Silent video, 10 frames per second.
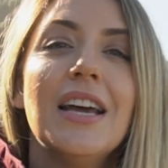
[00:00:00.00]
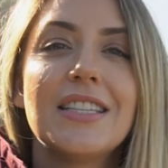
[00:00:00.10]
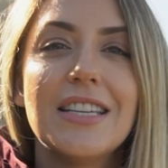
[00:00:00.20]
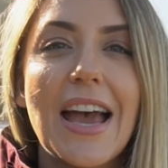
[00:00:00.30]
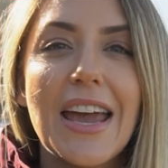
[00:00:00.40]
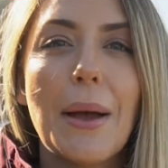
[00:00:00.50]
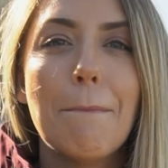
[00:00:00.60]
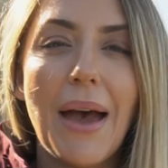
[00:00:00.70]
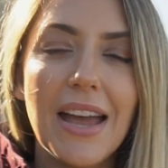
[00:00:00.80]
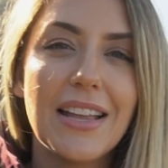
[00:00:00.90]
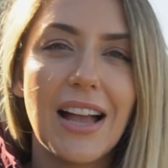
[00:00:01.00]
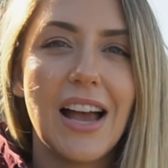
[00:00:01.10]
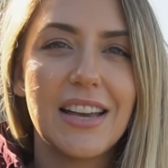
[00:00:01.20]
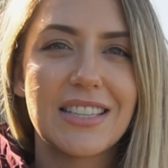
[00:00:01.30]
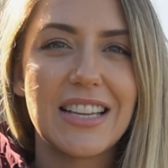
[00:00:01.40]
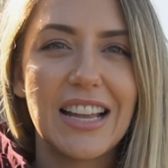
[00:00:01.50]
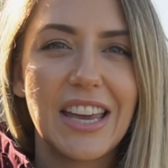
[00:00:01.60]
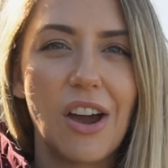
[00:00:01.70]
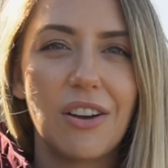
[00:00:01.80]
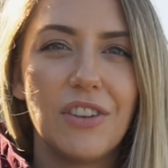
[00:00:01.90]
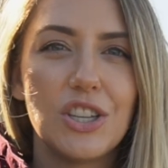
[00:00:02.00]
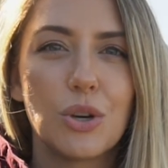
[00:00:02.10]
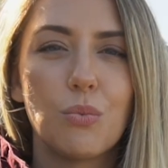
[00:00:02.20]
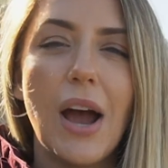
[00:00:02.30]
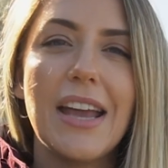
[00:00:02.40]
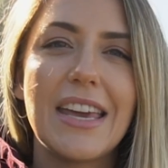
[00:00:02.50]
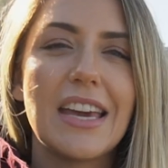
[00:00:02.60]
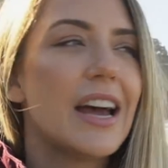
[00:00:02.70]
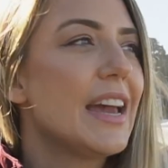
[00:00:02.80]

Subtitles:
Today, Matt and I are starting our adventure right here